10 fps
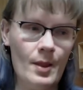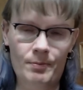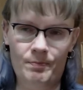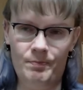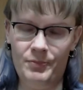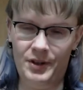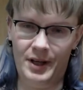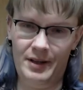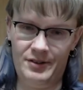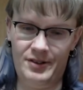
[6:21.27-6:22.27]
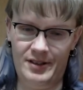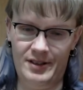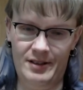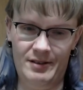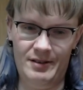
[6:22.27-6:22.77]
that
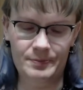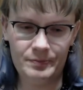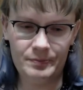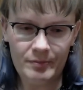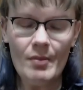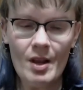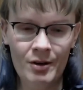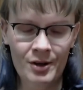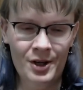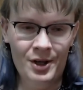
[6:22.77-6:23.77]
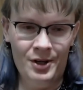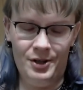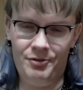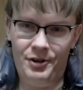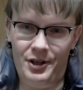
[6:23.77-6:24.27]
if you're
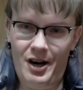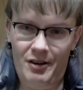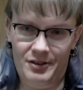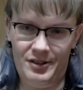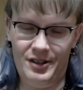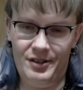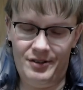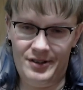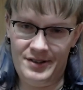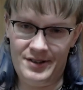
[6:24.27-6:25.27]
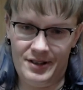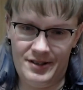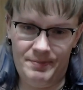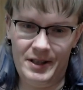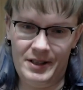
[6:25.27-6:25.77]
on the autistic
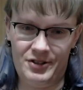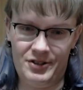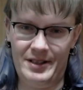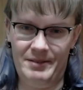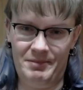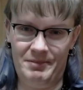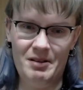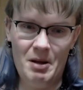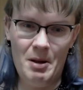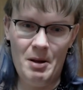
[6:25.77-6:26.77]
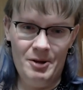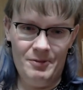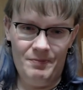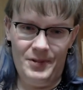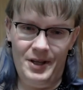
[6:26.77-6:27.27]
spectrum
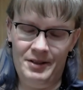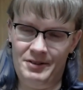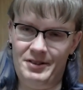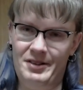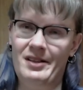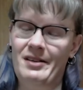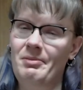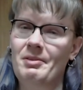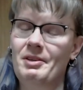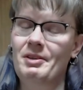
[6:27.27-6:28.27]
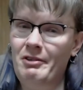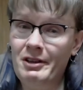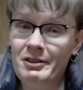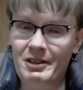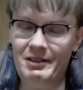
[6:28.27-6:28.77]
and you are
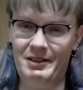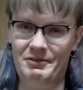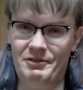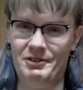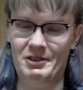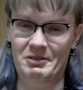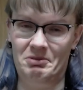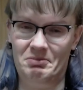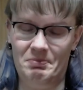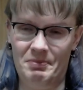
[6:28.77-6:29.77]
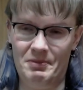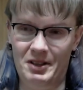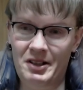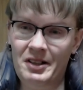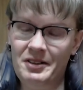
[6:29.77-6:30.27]
going through hard
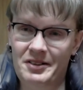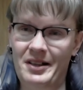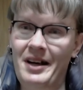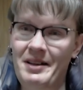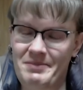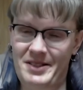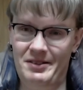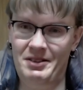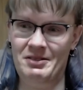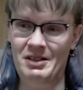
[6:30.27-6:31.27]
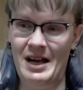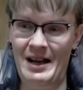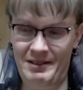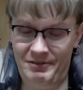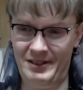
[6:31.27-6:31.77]
times in your life
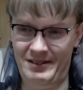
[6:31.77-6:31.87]
and